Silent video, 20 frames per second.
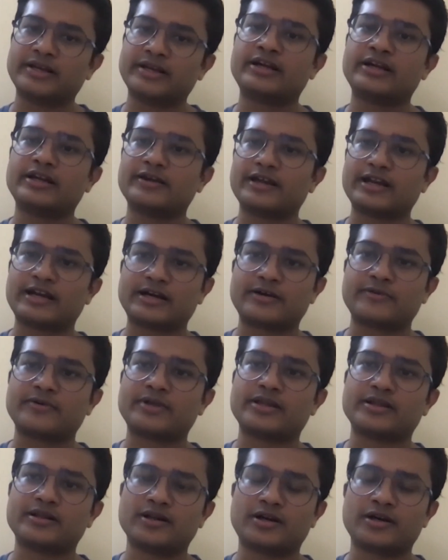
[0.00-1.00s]
integrated
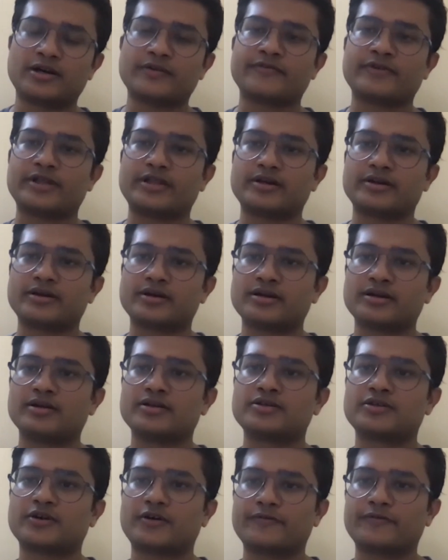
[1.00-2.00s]
with a lot of other
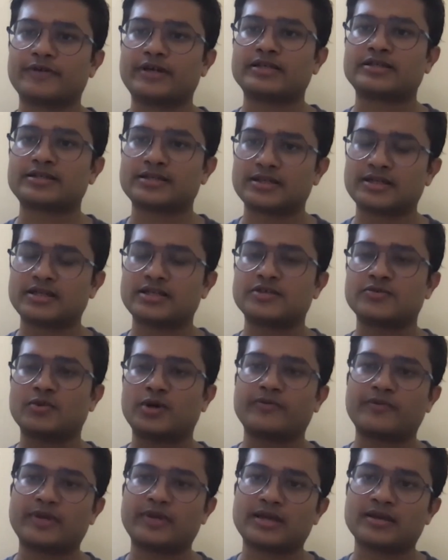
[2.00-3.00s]
softwares is
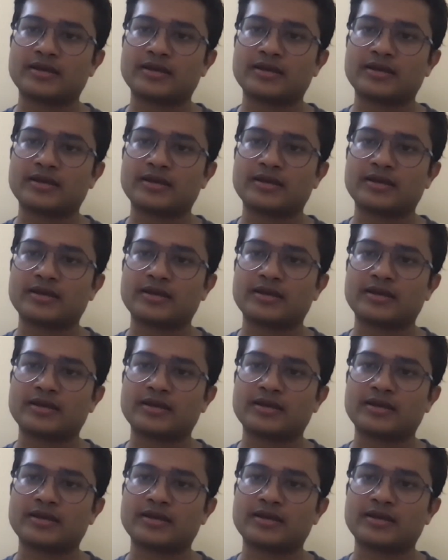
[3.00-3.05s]
what we